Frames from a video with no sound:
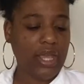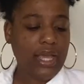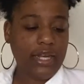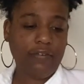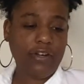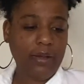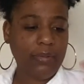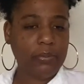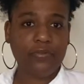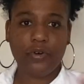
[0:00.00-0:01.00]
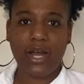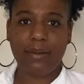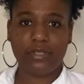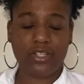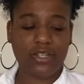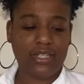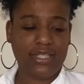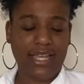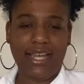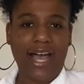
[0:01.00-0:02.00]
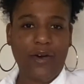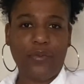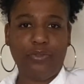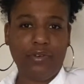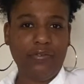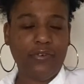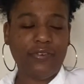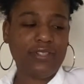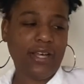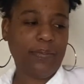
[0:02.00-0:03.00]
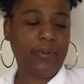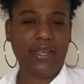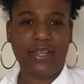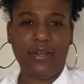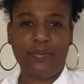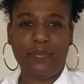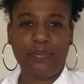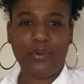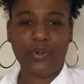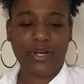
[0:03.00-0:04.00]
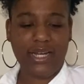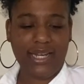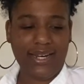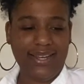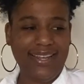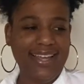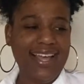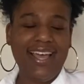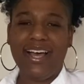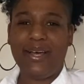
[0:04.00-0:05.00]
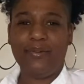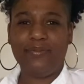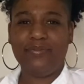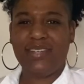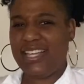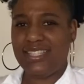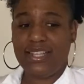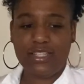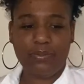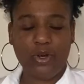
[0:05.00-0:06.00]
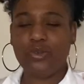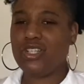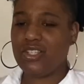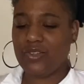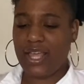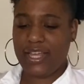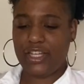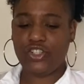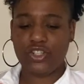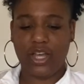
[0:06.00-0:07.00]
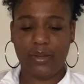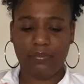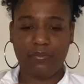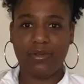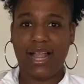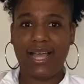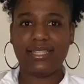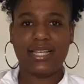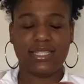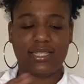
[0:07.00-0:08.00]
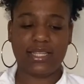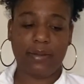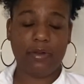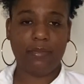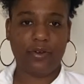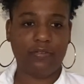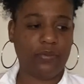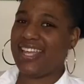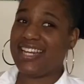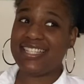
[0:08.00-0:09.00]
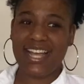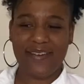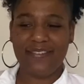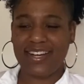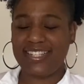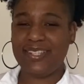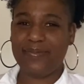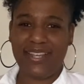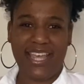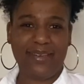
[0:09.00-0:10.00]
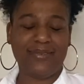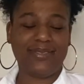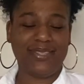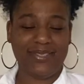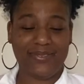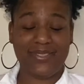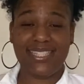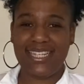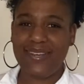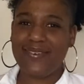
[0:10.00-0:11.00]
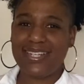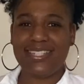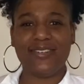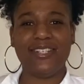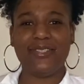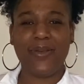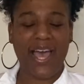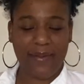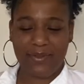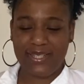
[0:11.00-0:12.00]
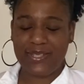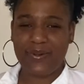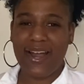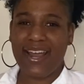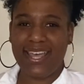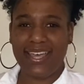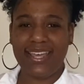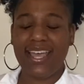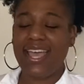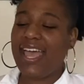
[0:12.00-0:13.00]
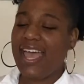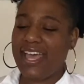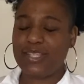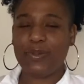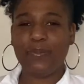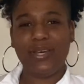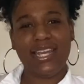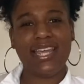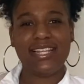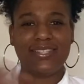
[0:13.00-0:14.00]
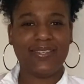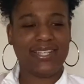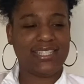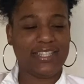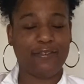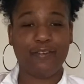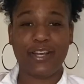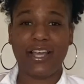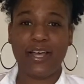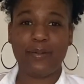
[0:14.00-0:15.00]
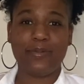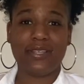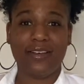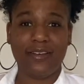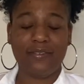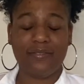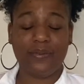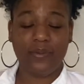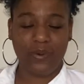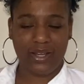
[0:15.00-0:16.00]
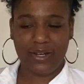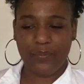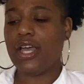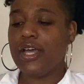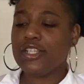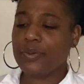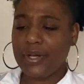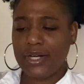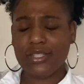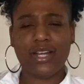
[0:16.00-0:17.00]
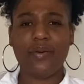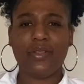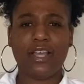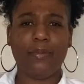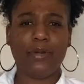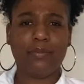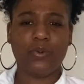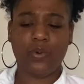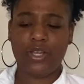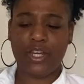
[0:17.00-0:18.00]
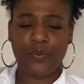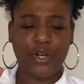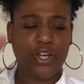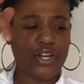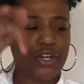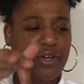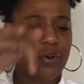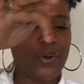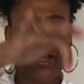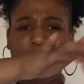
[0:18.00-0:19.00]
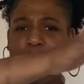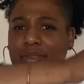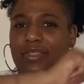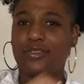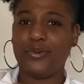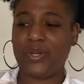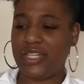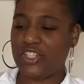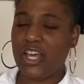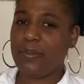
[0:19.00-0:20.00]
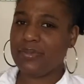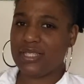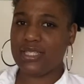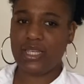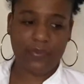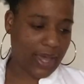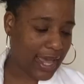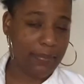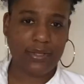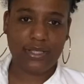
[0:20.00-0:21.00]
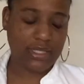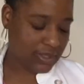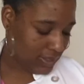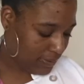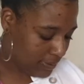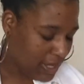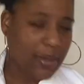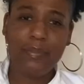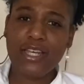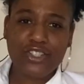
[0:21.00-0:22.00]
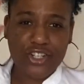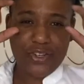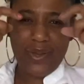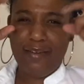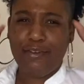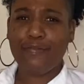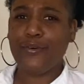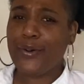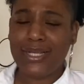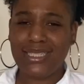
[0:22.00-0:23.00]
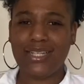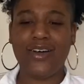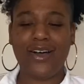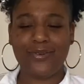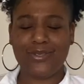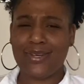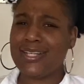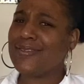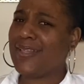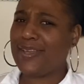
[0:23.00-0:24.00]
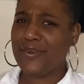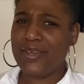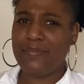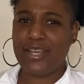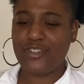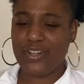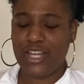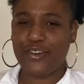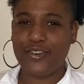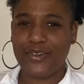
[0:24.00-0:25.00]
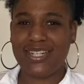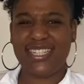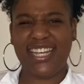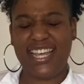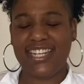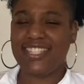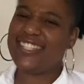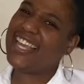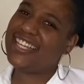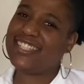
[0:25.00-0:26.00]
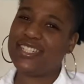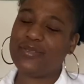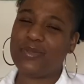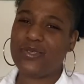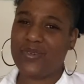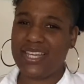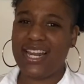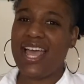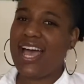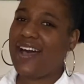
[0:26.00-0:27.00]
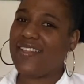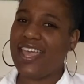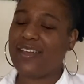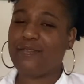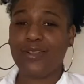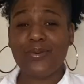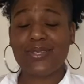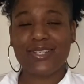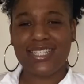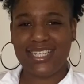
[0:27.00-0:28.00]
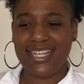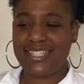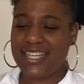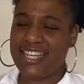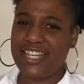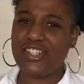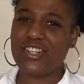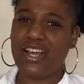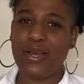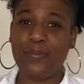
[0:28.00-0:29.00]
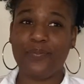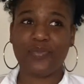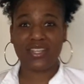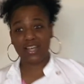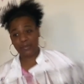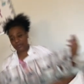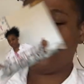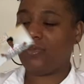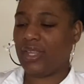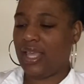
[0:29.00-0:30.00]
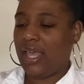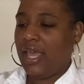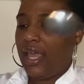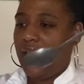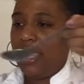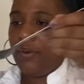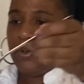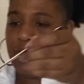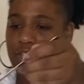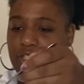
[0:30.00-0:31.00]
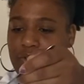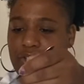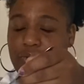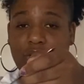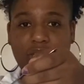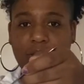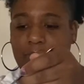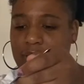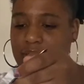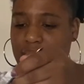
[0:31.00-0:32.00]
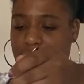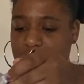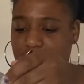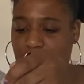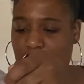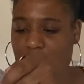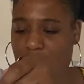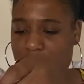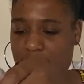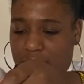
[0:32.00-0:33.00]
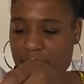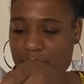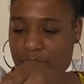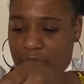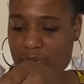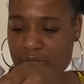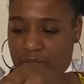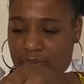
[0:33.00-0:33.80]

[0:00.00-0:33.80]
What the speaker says: Now for cup number 4, I'm just going to take out 3/4 cup and pour it into this bowl just so that each glass has the same amount of water. It is time for us to be able to see what is going to happen to our egg as we put it into these different cups of water. So we're going to start with cup number 1 and we're going to go up through each cup to see what happens. Make sure you have your focusing goggles on so that you can make sure that you're noticing any changes between how the egg floats or sinks in each cup. And we are just going to gently place it into cup number 1.